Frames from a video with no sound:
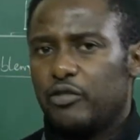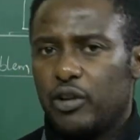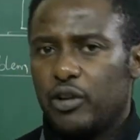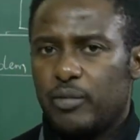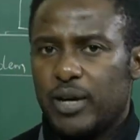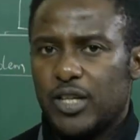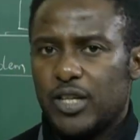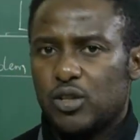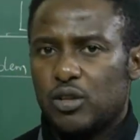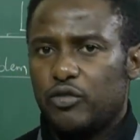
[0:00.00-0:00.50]
the
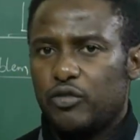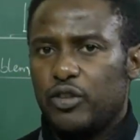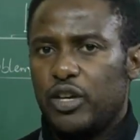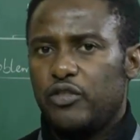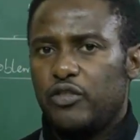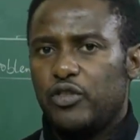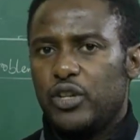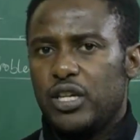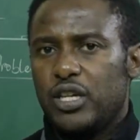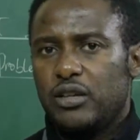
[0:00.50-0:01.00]
performance of
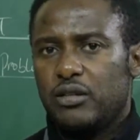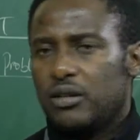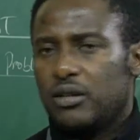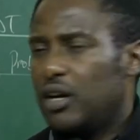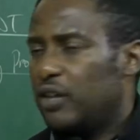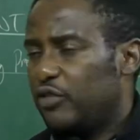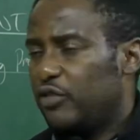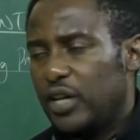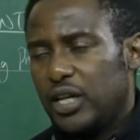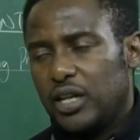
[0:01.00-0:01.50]

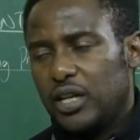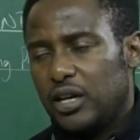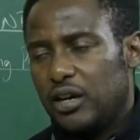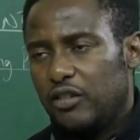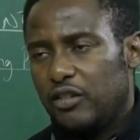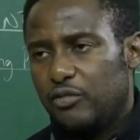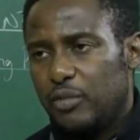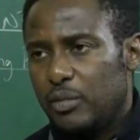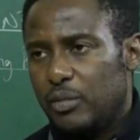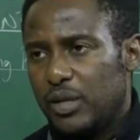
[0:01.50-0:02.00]

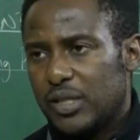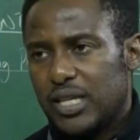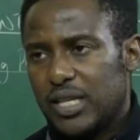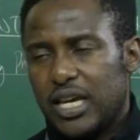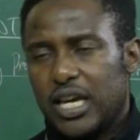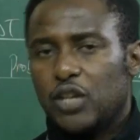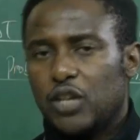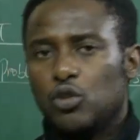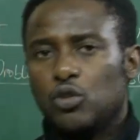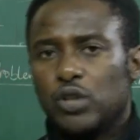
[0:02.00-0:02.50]
maybe
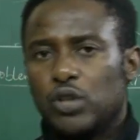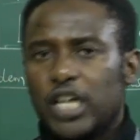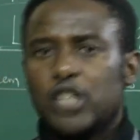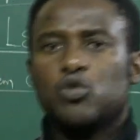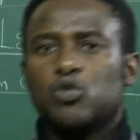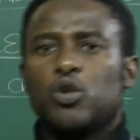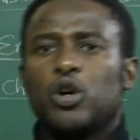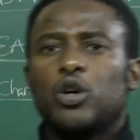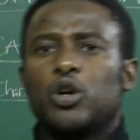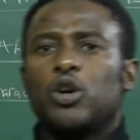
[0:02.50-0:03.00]
say a neural
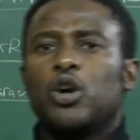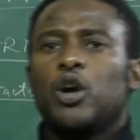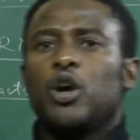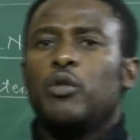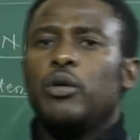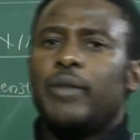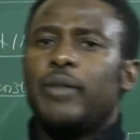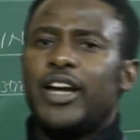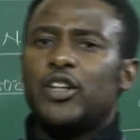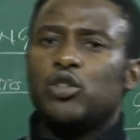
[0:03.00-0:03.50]

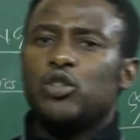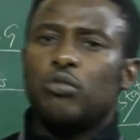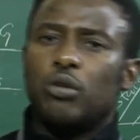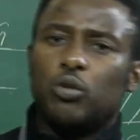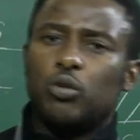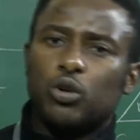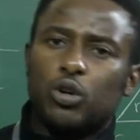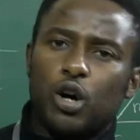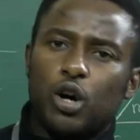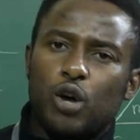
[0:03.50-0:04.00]
network, we might do
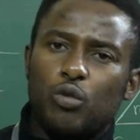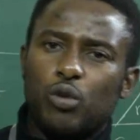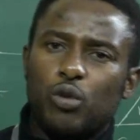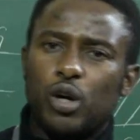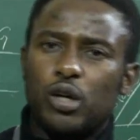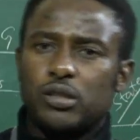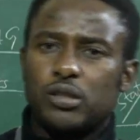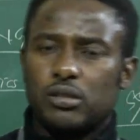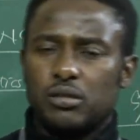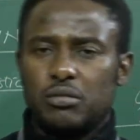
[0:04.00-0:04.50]
what we call
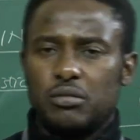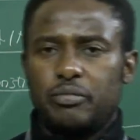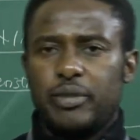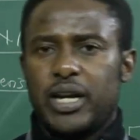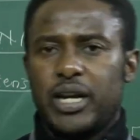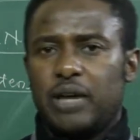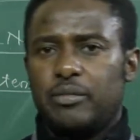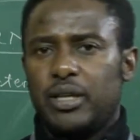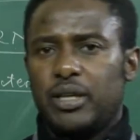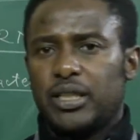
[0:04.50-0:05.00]

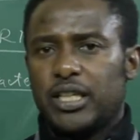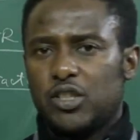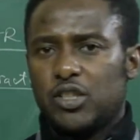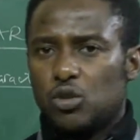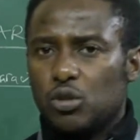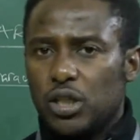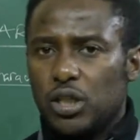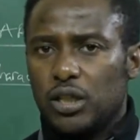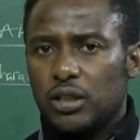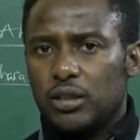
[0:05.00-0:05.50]
what?
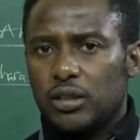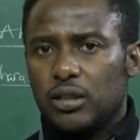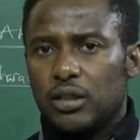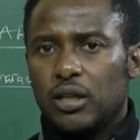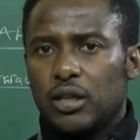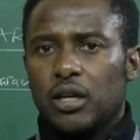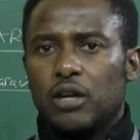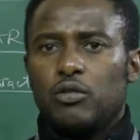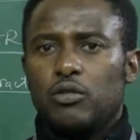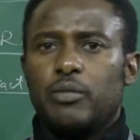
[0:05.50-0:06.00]
Parameter tuning.
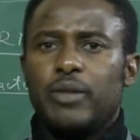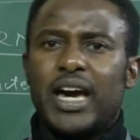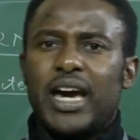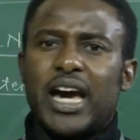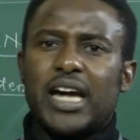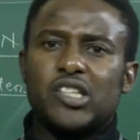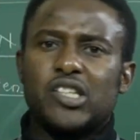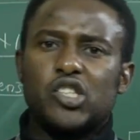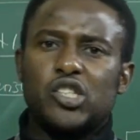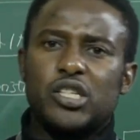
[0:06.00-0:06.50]
We
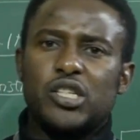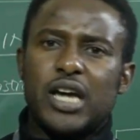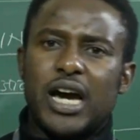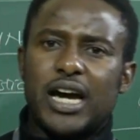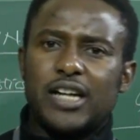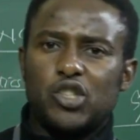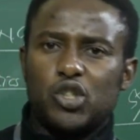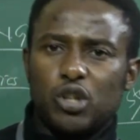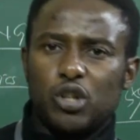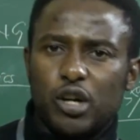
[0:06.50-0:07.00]
might actually
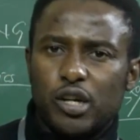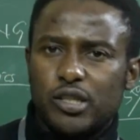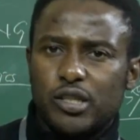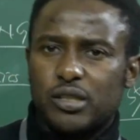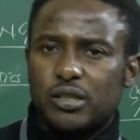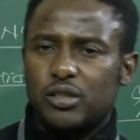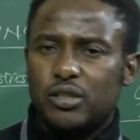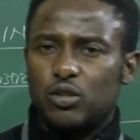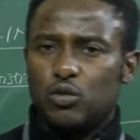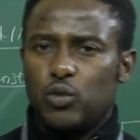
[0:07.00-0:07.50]

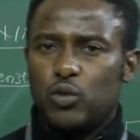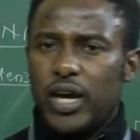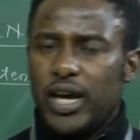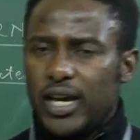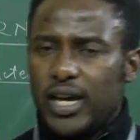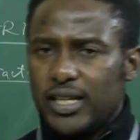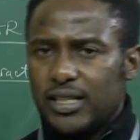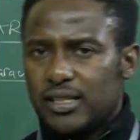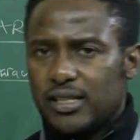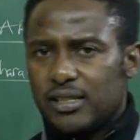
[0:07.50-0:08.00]
adjust the
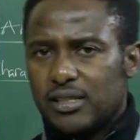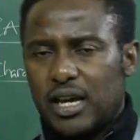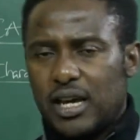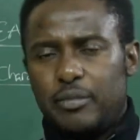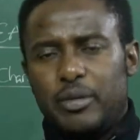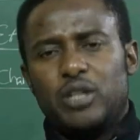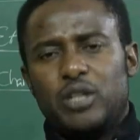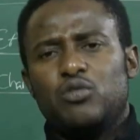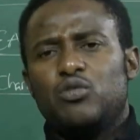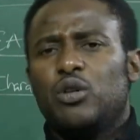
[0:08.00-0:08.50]
weights.
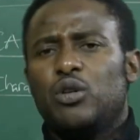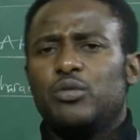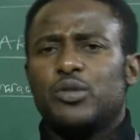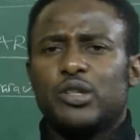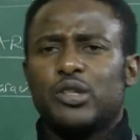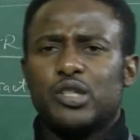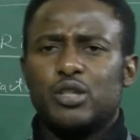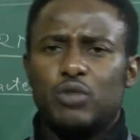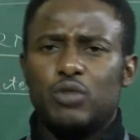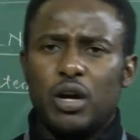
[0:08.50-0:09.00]
I mean,
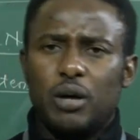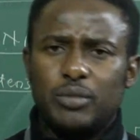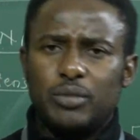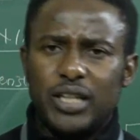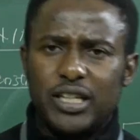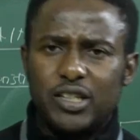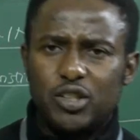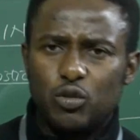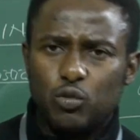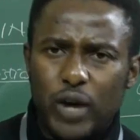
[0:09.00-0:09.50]
obviously we
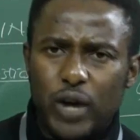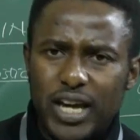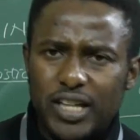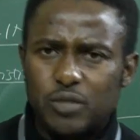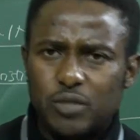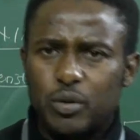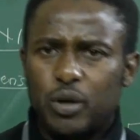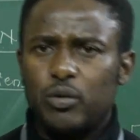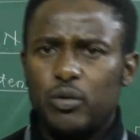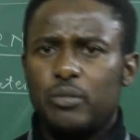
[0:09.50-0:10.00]
update the
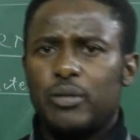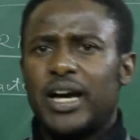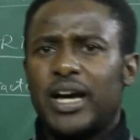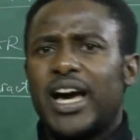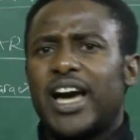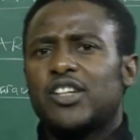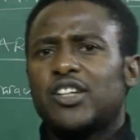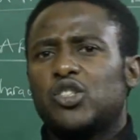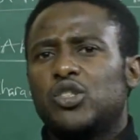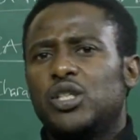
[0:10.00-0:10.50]
weights, but we
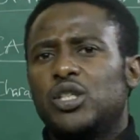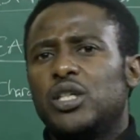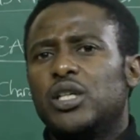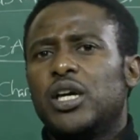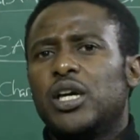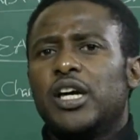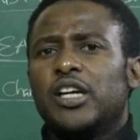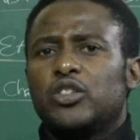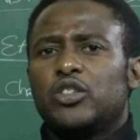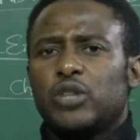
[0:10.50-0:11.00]
might
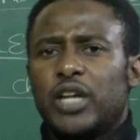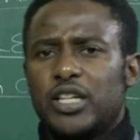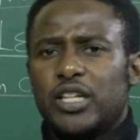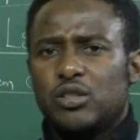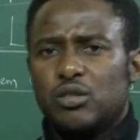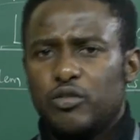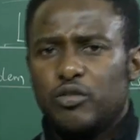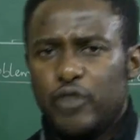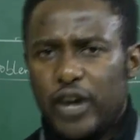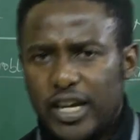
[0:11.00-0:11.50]
actually
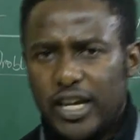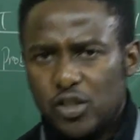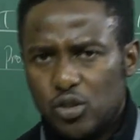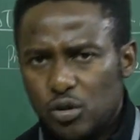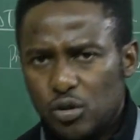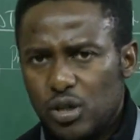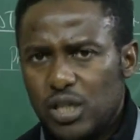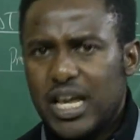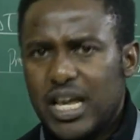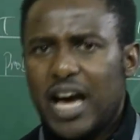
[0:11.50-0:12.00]
try to
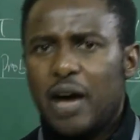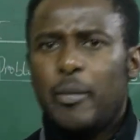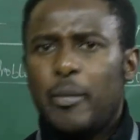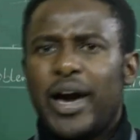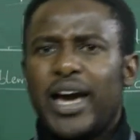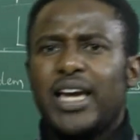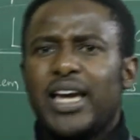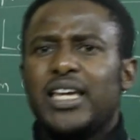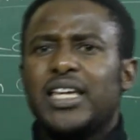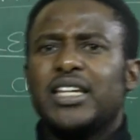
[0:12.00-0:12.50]
fine-tune
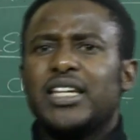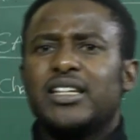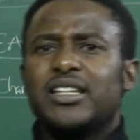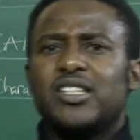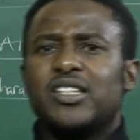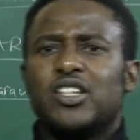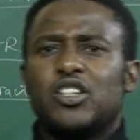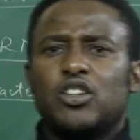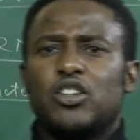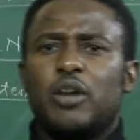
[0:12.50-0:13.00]
that by
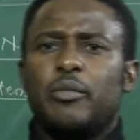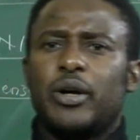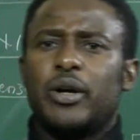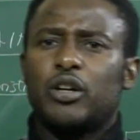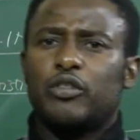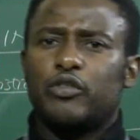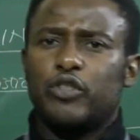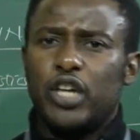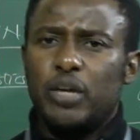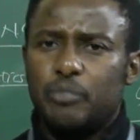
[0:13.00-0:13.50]
increasing the
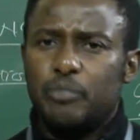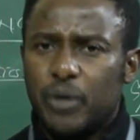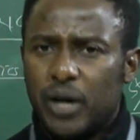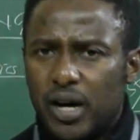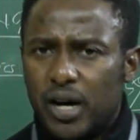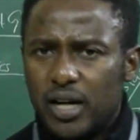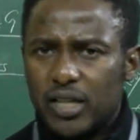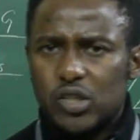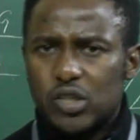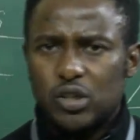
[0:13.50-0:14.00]
number of
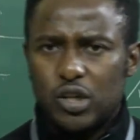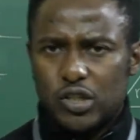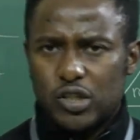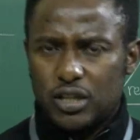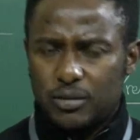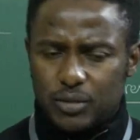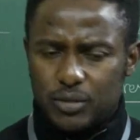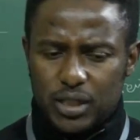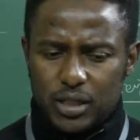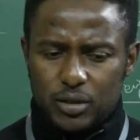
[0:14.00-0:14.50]
epochs or
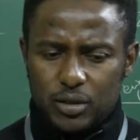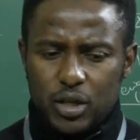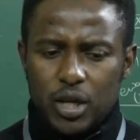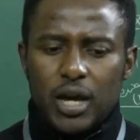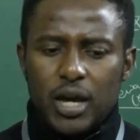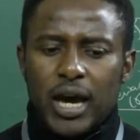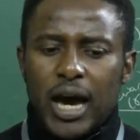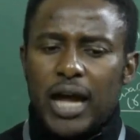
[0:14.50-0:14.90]
something.